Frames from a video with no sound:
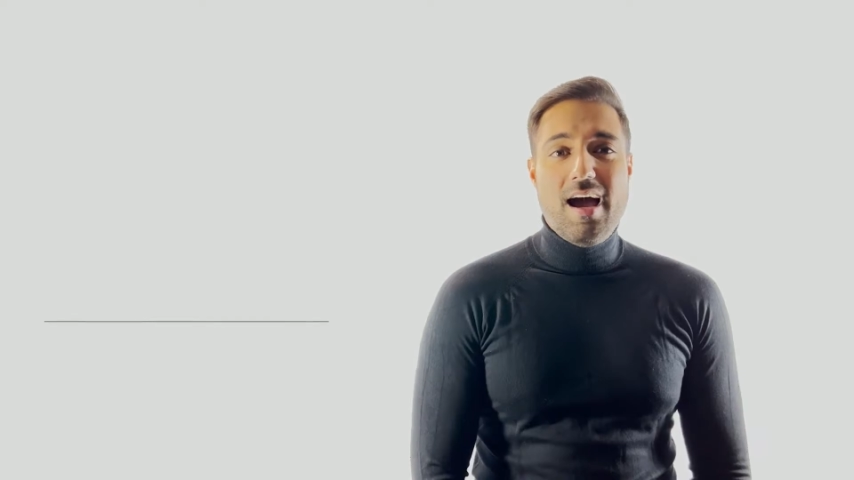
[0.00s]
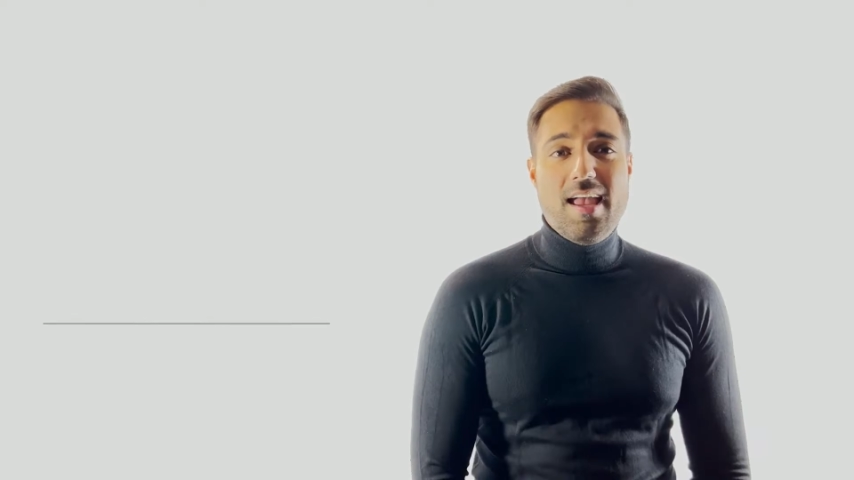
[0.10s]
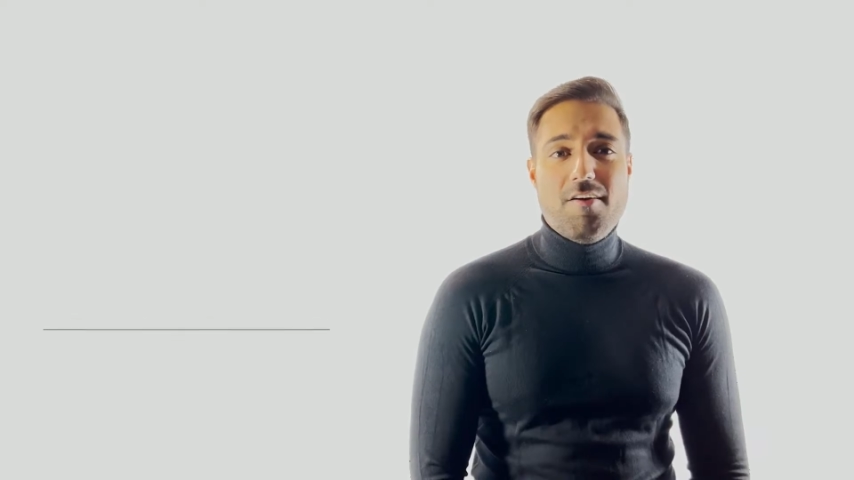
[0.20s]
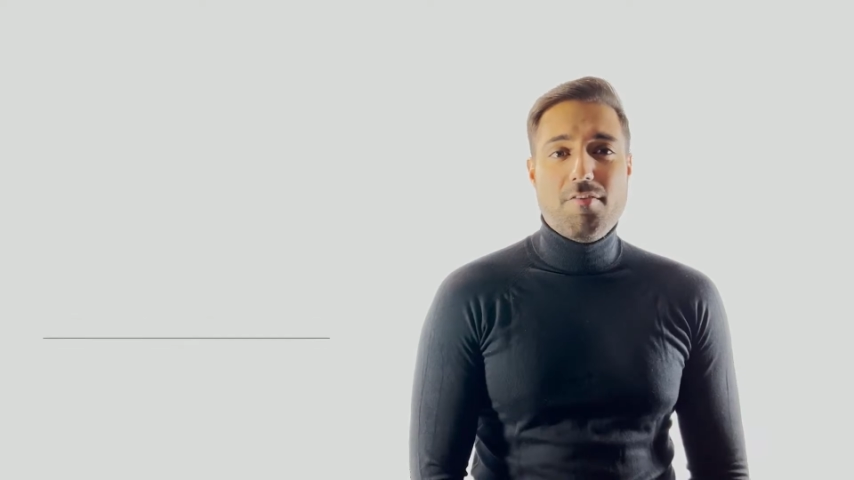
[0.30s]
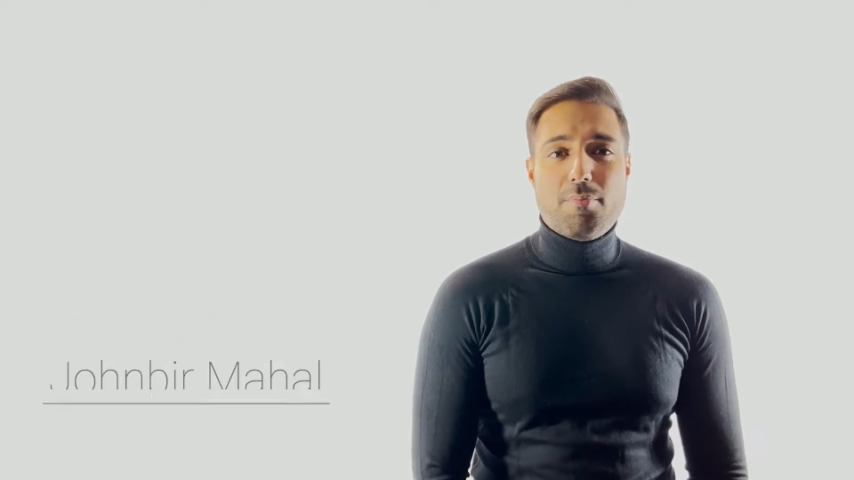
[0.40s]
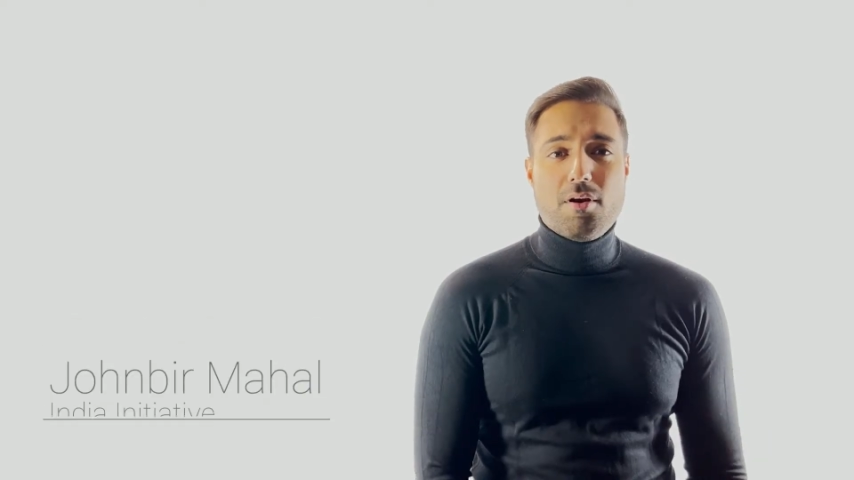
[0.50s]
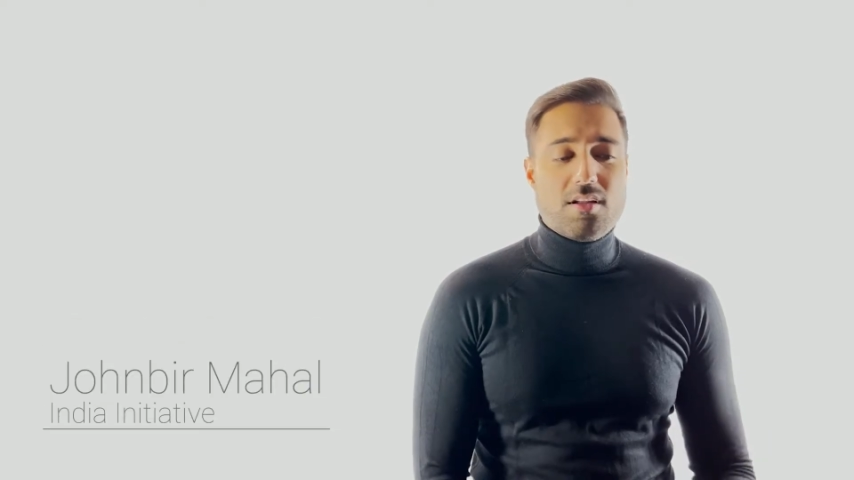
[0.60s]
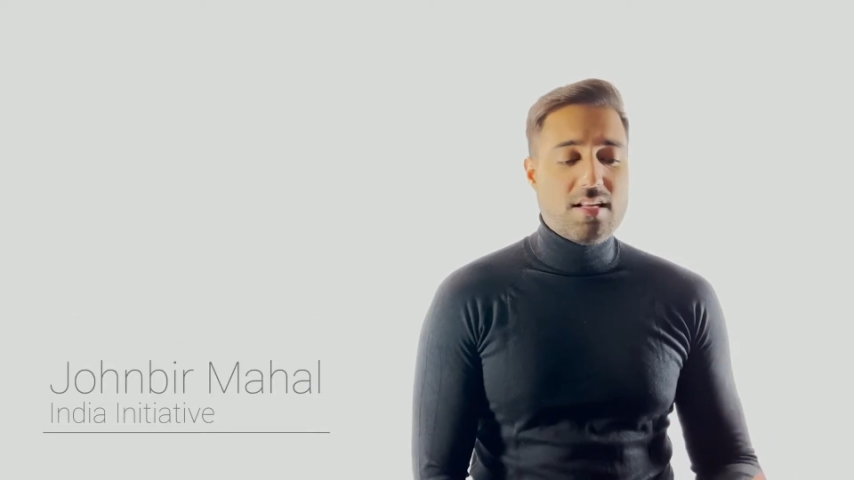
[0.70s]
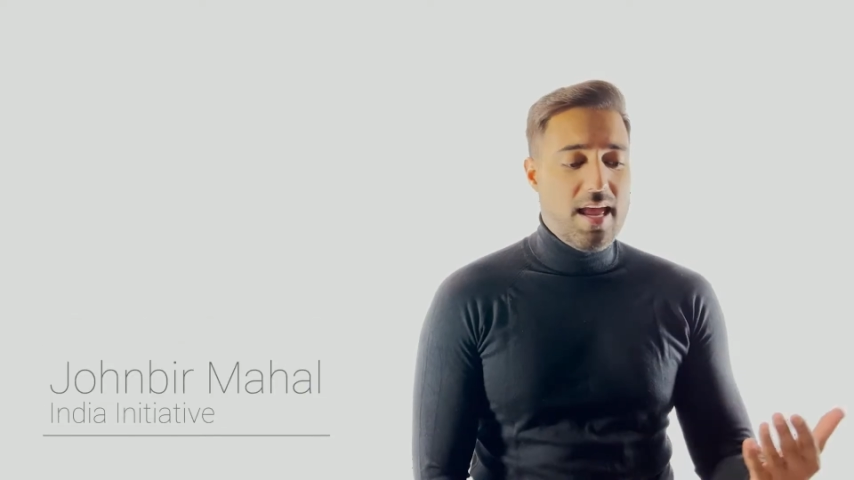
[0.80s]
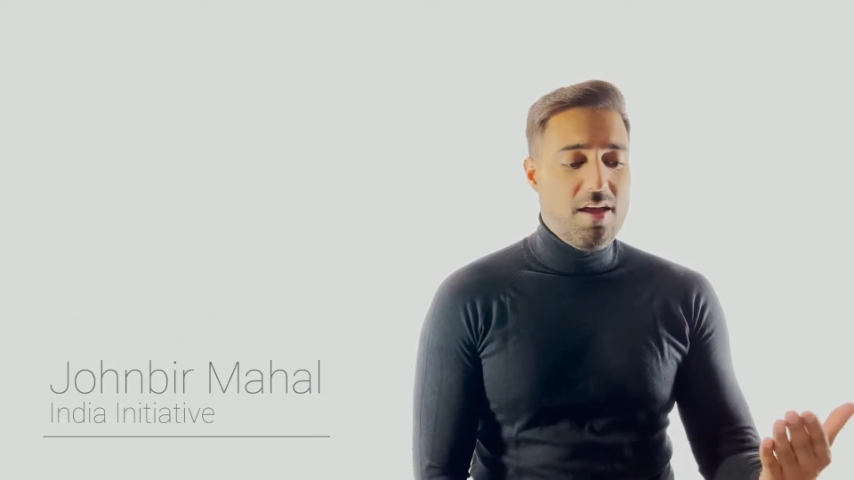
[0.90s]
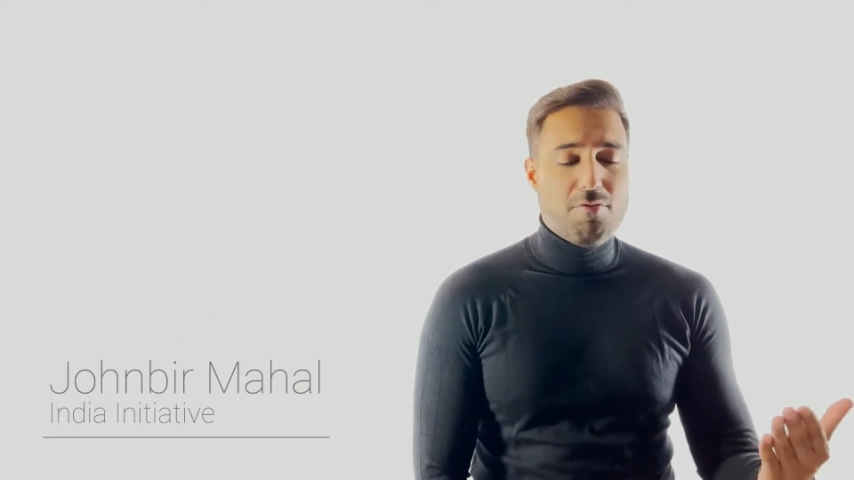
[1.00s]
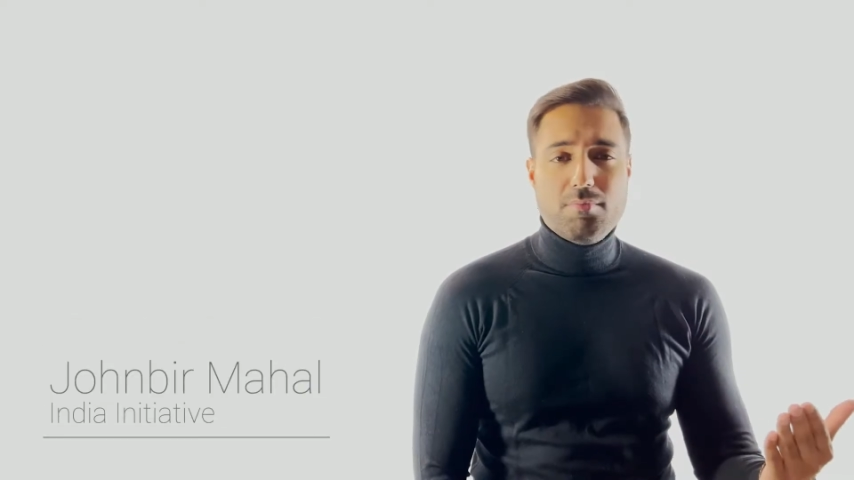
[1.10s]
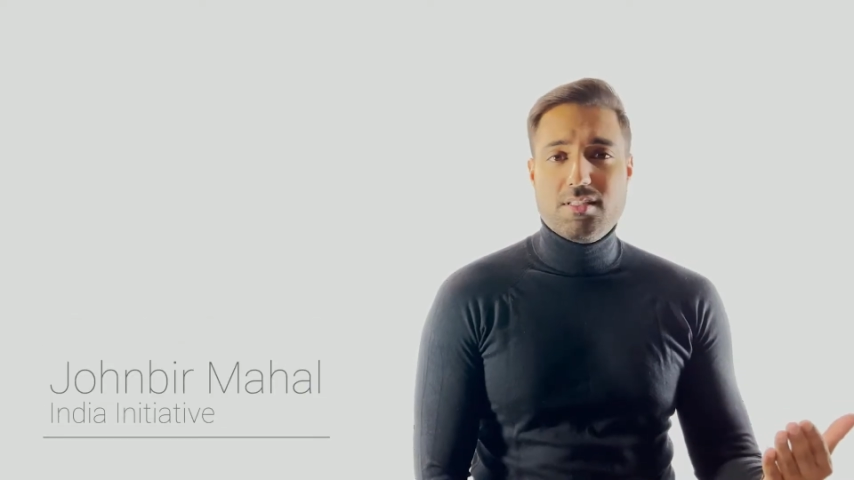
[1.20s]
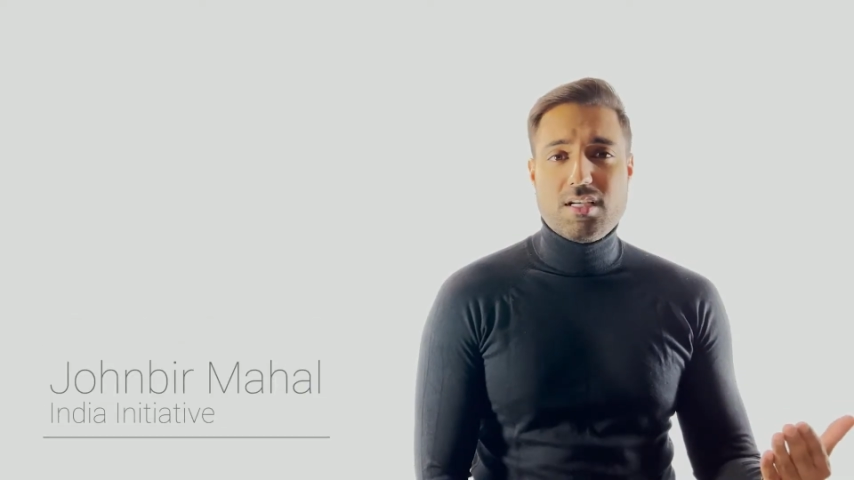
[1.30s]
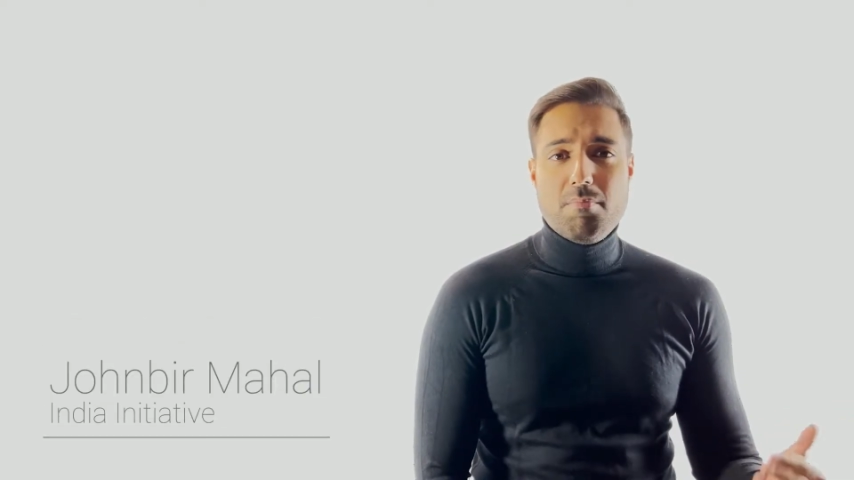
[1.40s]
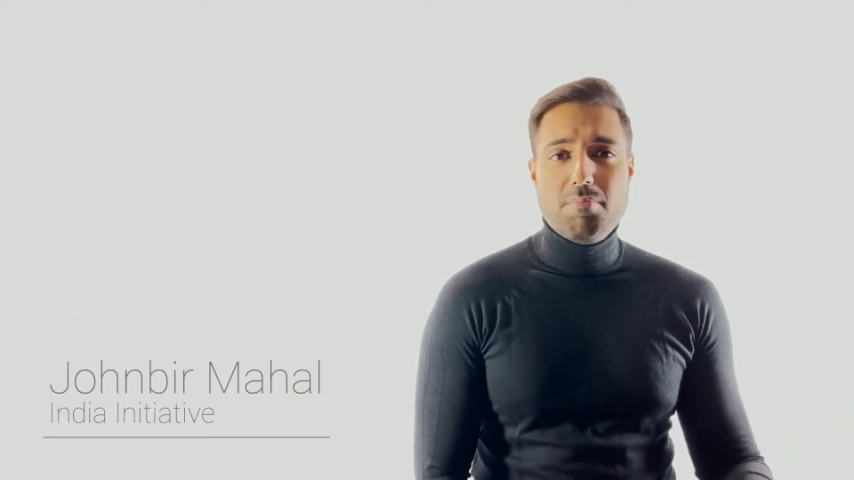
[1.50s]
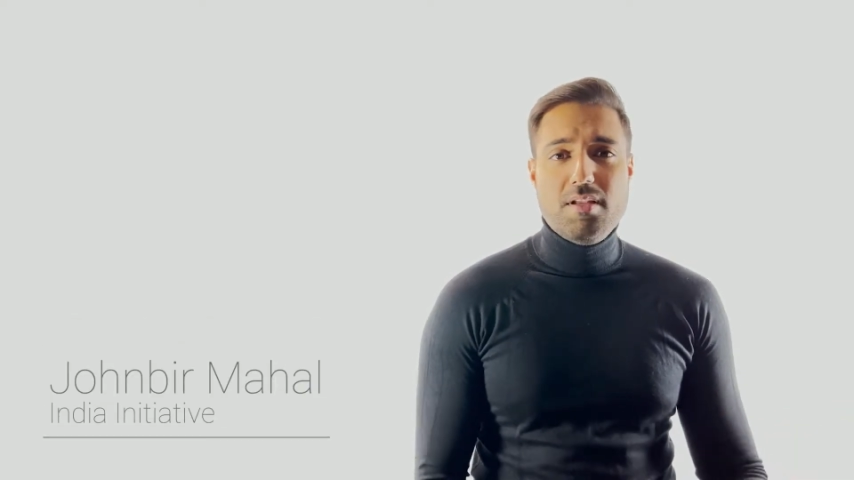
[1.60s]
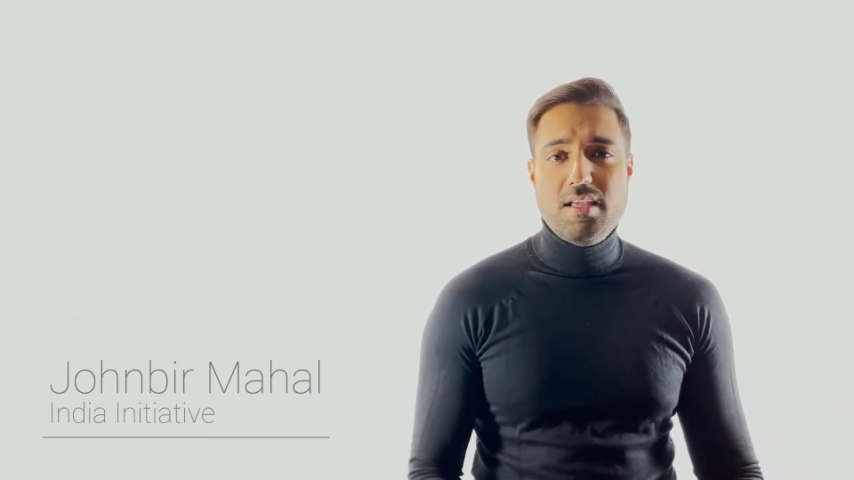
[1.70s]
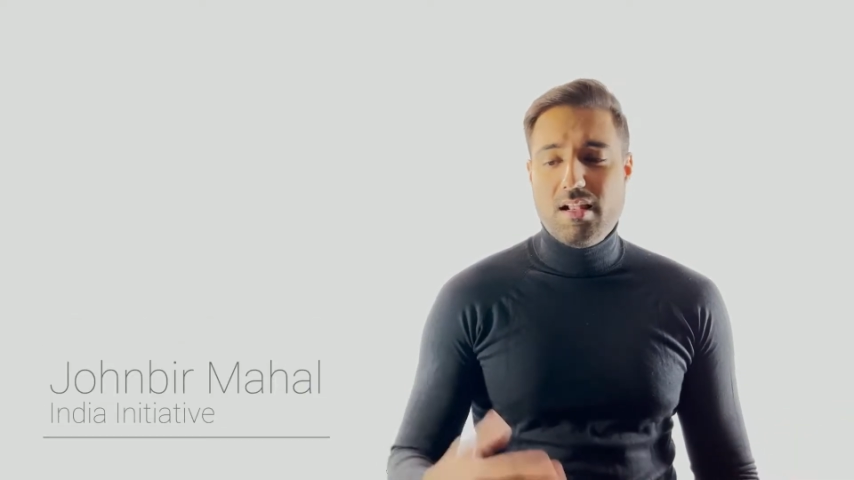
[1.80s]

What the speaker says: I have a product A from this company